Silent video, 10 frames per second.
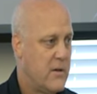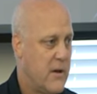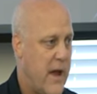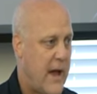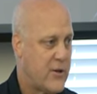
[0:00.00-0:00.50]

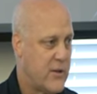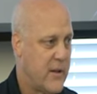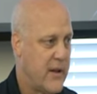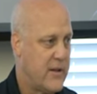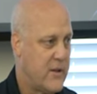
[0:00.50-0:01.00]
to
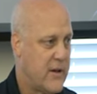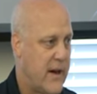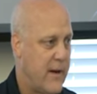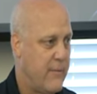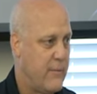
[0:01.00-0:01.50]
actually get the
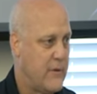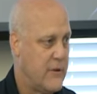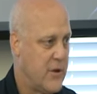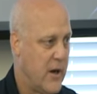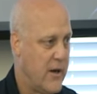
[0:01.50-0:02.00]
job
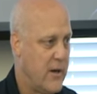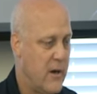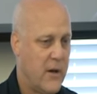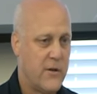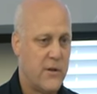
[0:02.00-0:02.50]
done
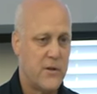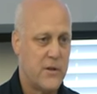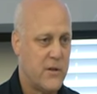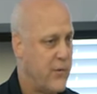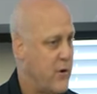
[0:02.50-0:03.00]
under the
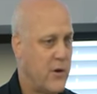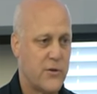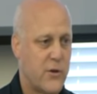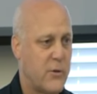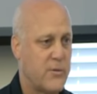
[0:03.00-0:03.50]
difficult
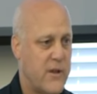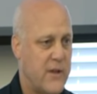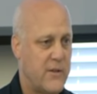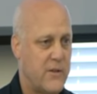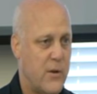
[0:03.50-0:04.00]

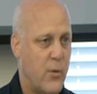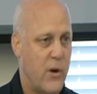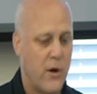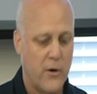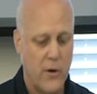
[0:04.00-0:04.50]
circumstances that we
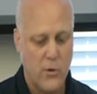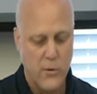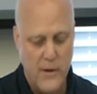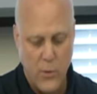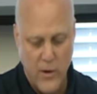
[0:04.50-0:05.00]
all know
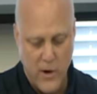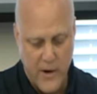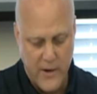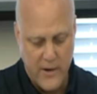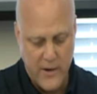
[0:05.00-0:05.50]
that we are
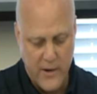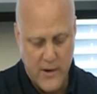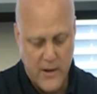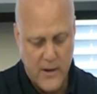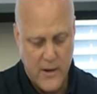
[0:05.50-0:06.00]
under.
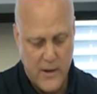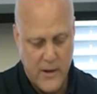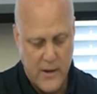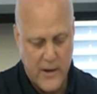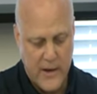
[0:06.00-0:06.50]

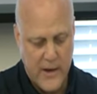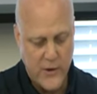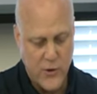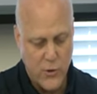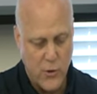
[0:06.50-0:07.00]
Uh, and I
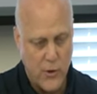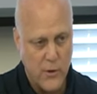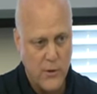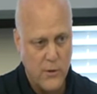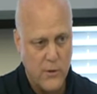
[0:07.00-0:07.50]

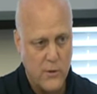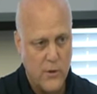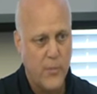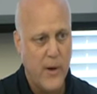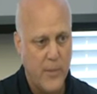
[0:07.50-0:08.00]
assure
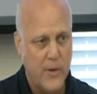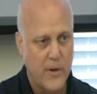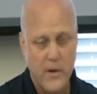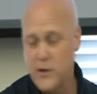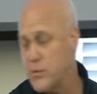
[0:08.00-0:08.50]
the
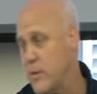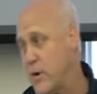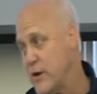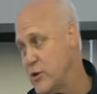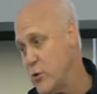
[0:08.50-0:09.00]
public,
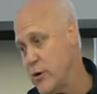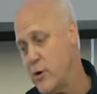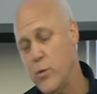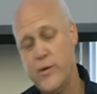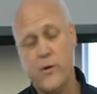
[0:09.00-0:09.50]
Councilmember, I assure
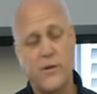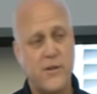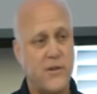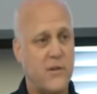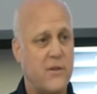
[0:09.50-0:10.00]
you with your
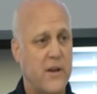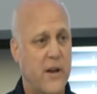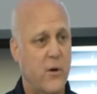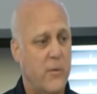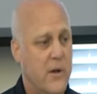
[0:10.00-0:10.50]
assistance and
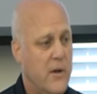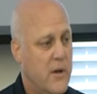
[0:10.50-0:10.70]
help,